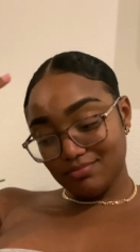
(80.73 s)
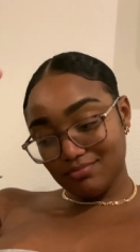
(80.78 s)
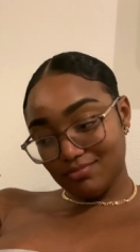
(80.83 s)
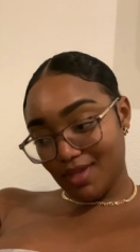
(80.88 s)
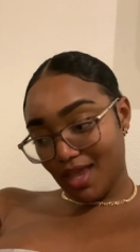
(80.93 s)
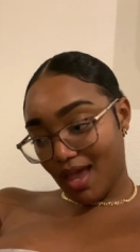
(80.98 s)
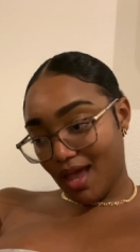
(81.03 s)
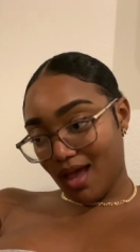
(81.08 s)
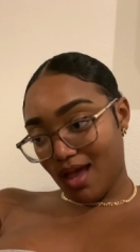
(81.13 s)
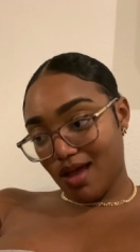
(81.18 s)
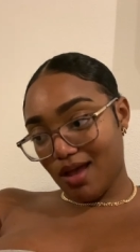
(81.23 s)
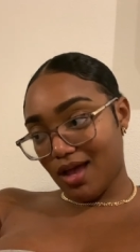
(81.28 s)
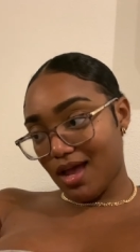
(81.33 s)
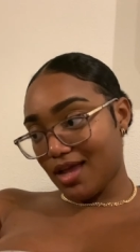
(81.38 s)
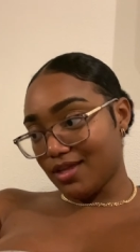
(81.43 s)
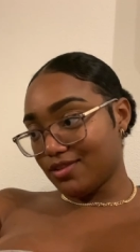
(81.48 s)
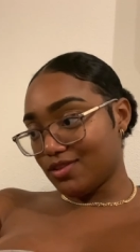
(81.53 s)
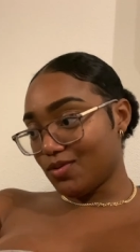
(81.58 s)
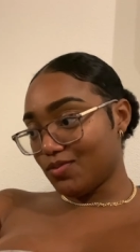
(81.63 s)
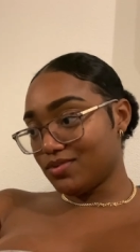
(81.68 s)
yeah,
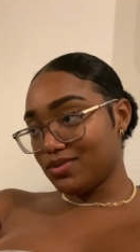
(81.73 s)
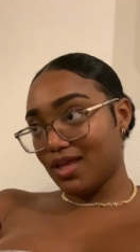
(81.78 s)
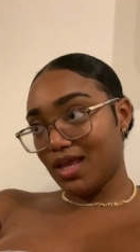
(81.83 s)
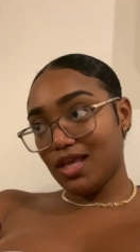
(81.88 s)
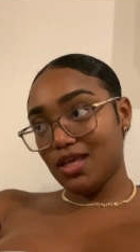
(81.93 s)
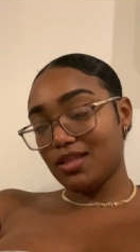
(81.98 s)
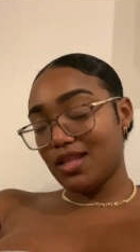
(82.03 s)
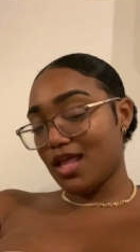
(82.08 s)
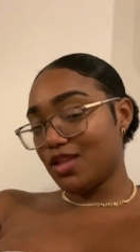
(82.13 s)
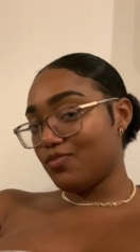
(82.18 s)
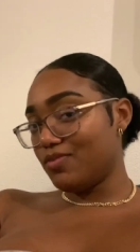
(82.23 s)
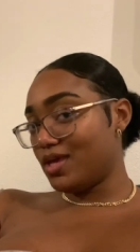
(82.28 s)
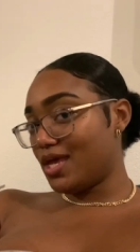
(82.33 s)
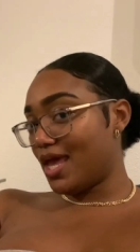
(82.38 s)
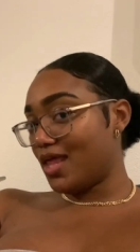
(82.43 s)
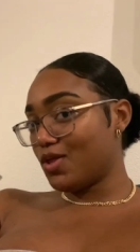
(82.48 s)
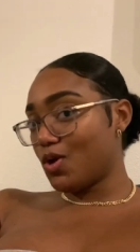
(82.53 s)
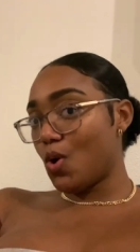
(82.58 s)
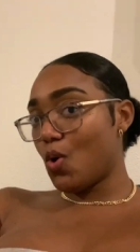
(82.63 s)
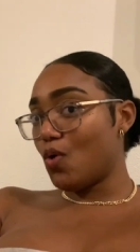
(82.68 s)
I don't think that we
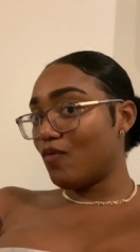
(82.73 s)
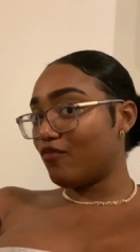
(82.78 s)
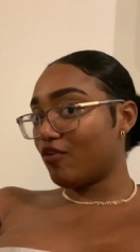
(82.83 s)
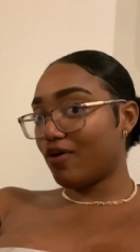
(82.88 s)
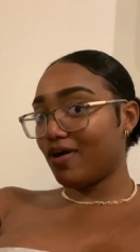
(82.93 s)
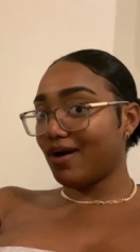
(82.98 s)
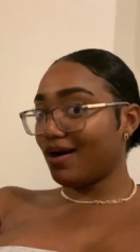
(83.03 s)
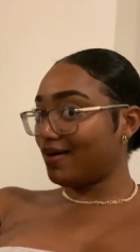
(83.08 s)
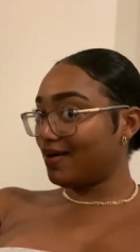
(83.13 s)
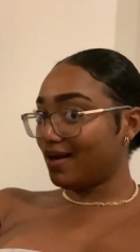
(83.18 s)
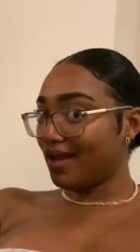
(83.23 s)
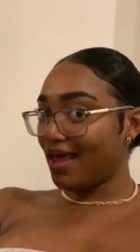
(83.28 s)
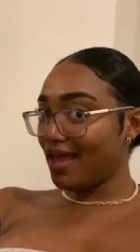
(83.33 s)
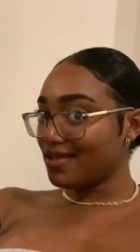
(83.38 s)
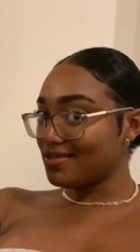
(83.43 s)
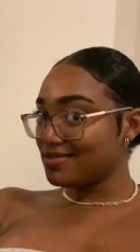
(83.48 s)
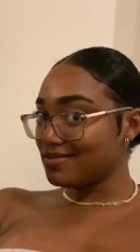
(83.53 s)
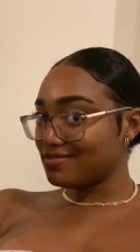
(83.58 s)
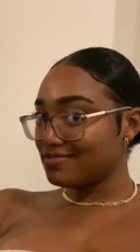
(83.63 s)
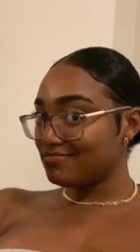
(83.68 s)
can go for another glass.